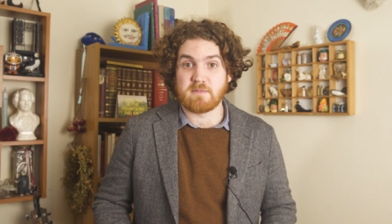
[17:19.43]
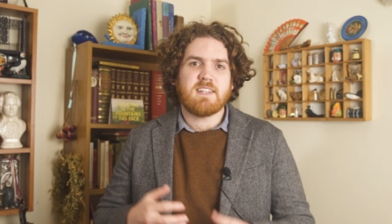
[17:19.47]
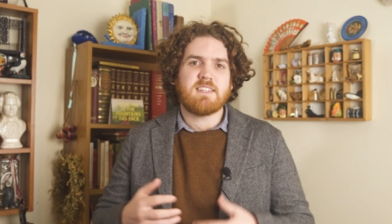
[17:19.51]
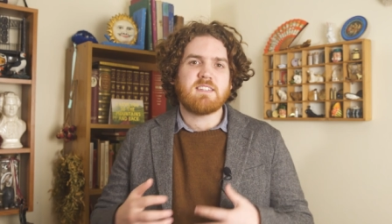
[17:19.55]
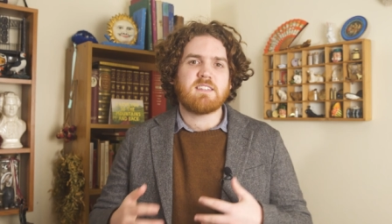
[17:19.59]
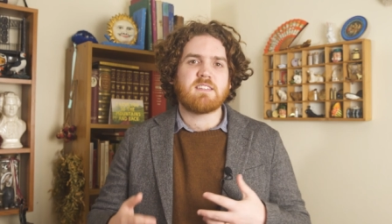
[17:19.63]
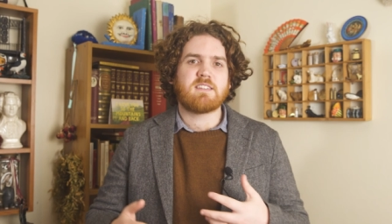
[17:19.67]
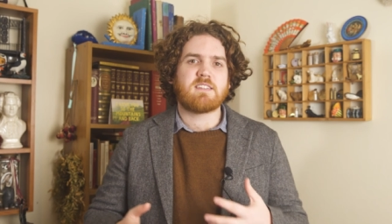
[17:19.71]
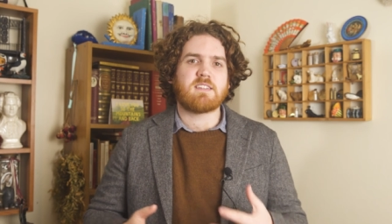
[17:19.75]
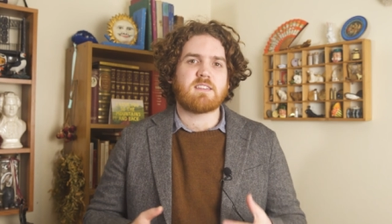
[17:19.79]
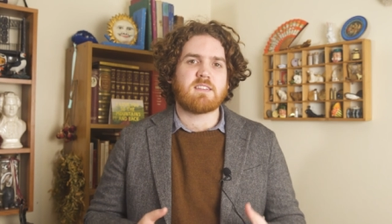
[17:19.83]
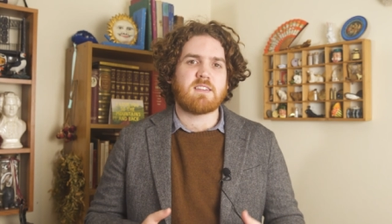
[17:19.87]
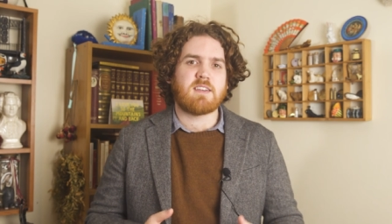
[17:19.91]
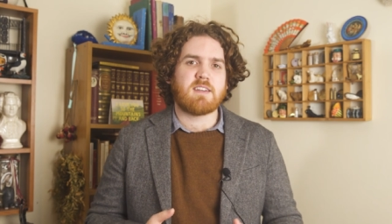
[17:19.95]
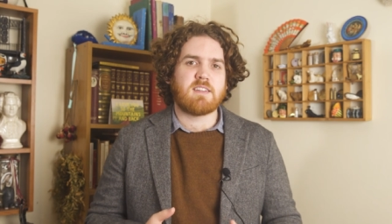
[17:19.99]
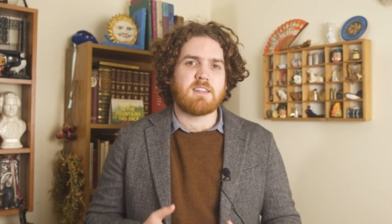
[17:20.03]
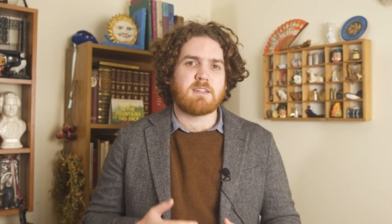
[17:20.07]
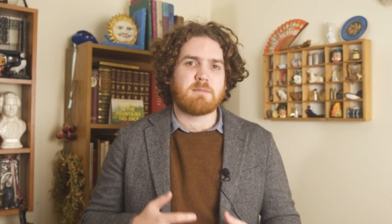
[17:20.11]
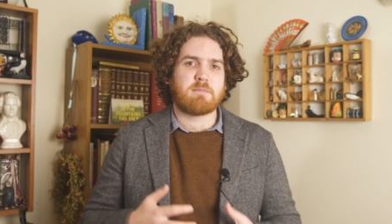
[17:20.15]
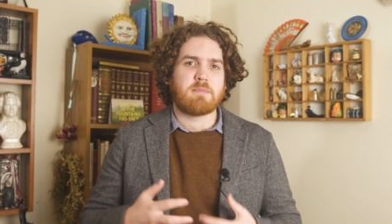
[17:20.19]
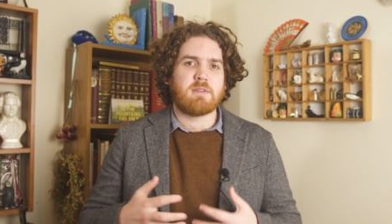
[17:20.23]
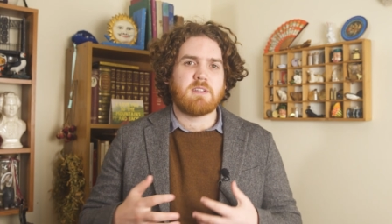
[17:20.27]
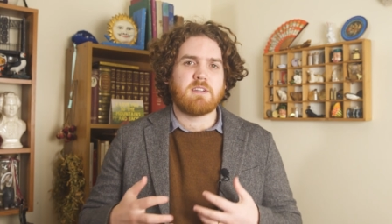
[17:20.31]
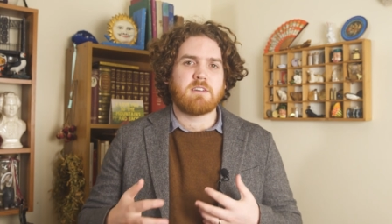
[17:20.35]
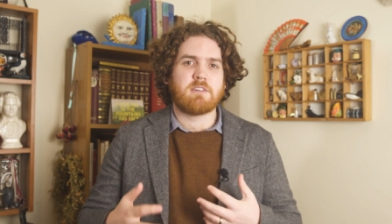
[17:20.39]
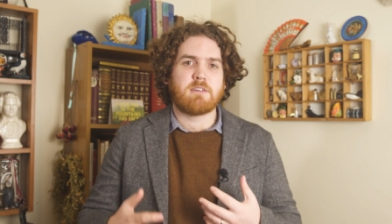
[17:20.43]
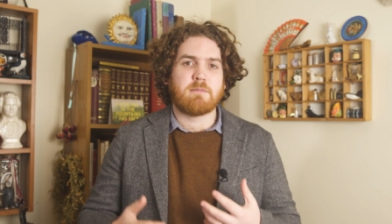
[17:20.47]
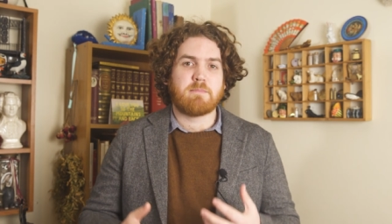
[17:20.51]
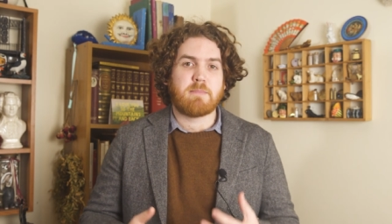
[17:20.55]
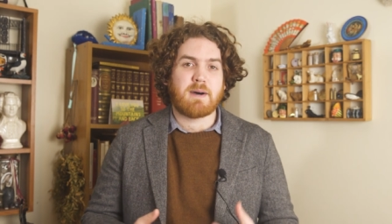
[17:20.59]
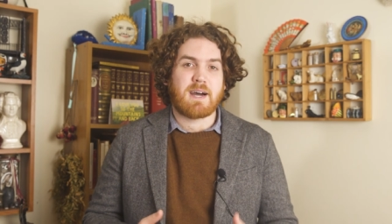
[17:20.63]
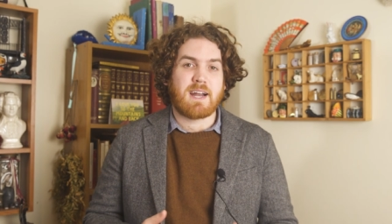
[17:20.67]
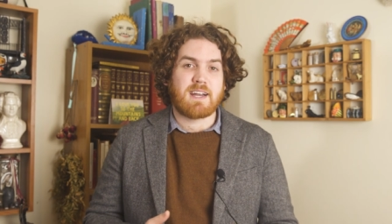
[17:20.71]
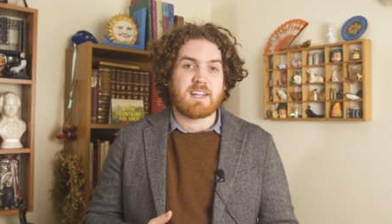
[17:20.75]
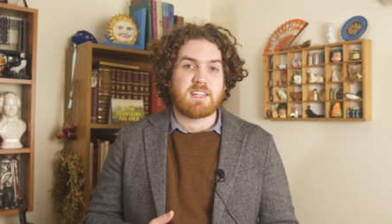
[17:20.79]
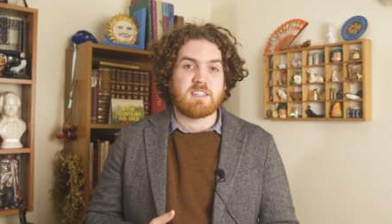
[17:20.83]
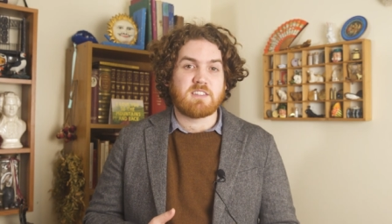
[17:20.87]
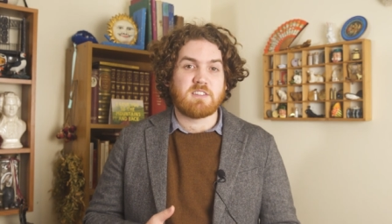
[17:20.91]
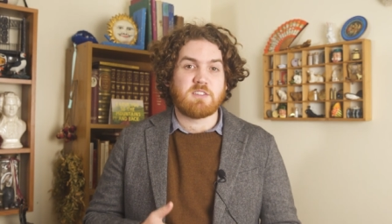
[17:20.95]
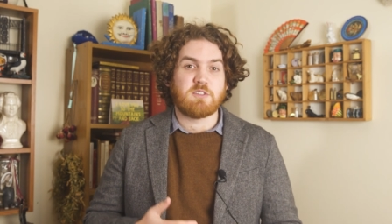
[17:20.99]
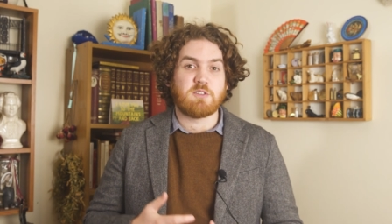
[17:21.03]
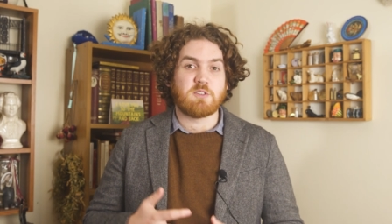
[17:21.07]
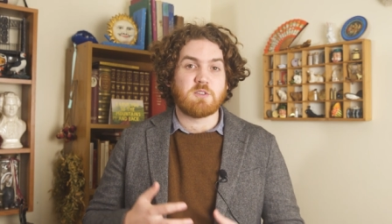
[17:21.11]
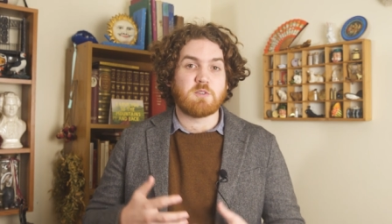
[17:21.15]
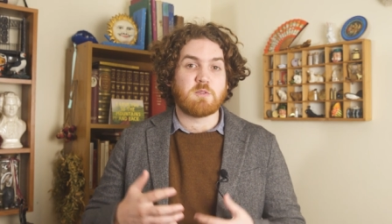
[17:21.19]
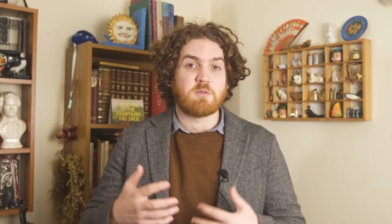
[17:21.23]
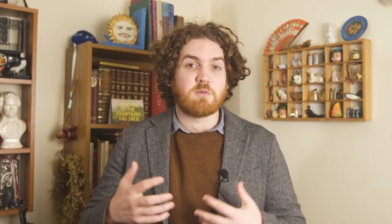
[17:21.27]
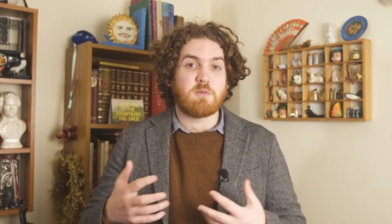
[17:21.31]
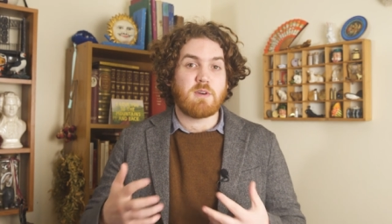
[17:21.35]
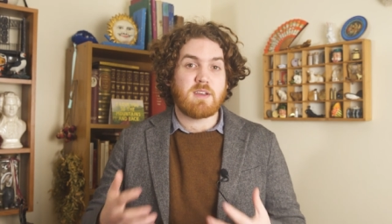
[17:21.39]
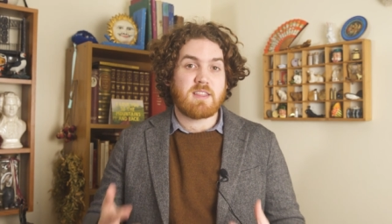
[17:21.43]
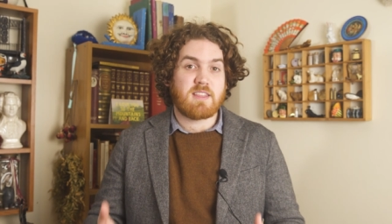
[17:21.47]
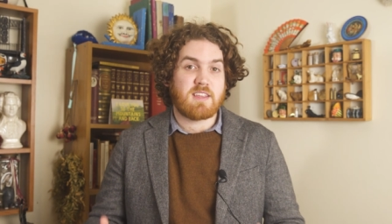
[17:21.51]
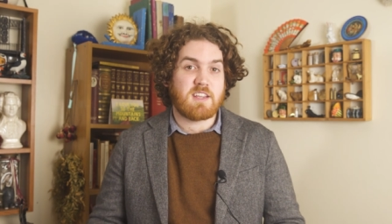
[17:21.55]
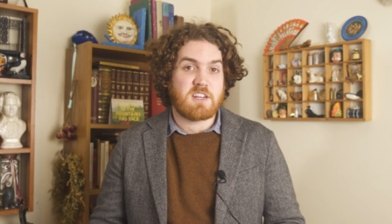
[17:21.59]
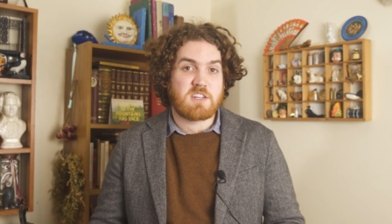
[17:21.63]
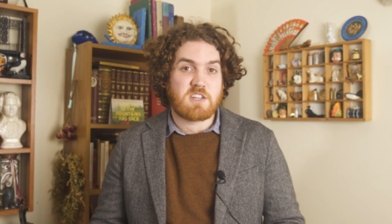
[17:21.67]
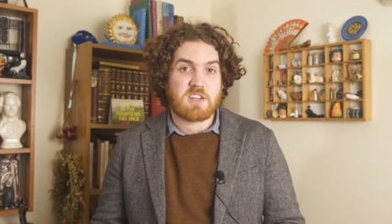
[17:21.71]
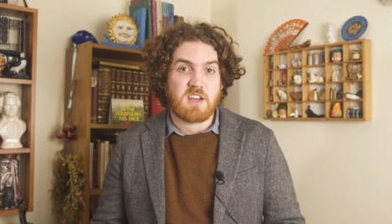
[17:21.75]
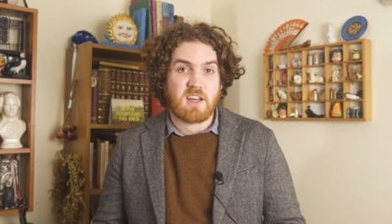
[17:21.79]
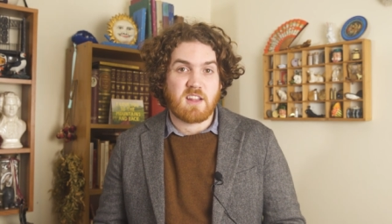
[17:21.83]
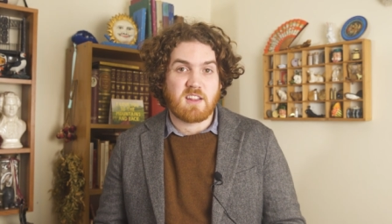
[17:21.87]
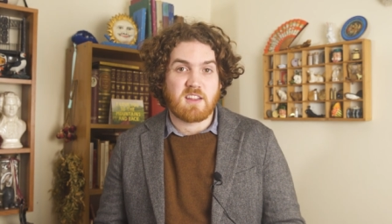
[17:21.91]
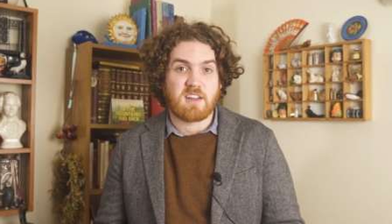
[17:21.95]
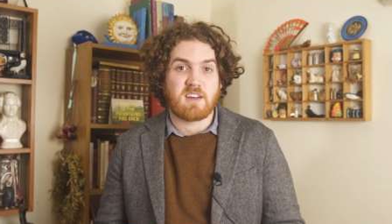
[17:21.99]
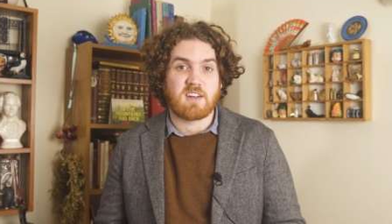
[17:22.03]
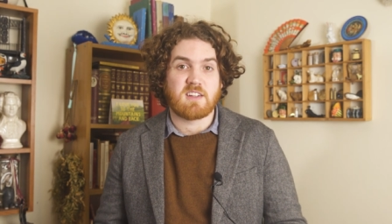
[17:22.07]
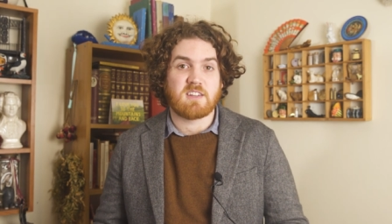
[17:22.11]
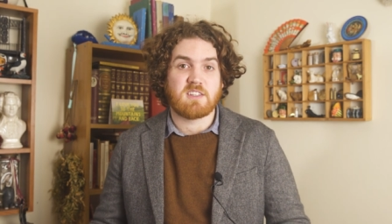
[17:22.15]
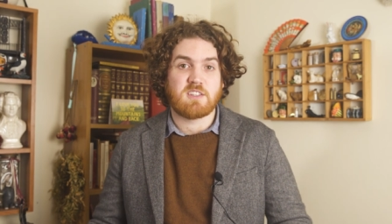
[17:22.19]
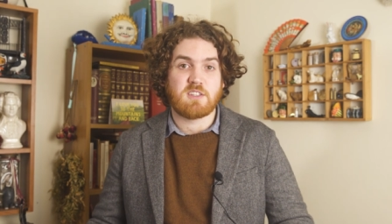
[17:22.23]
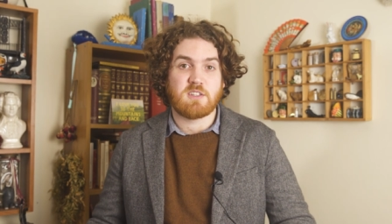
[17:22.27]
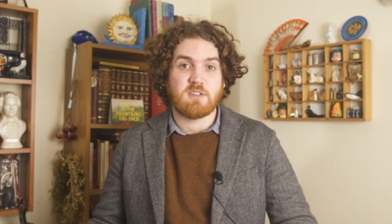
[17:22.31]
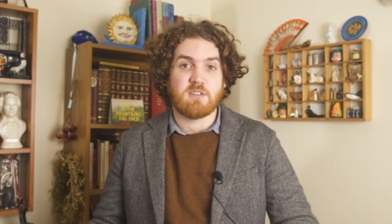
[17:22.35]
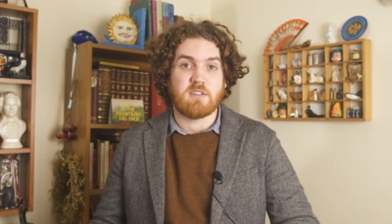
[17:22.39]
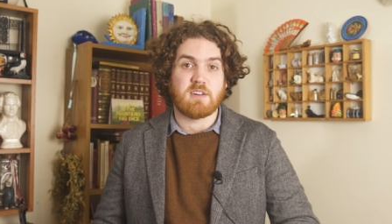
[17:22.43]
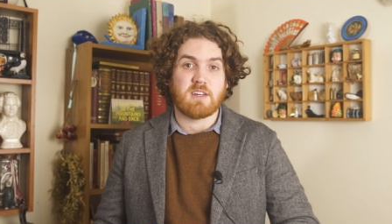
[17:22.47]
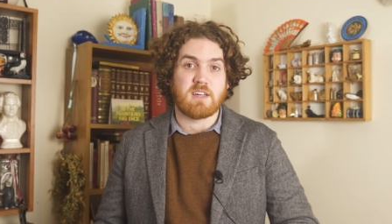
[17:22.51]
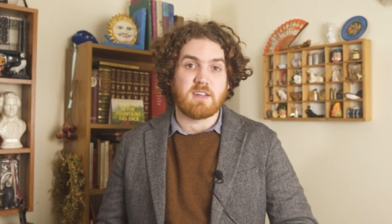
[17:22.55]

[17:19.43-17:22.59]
This is the thing that political parties do with each other to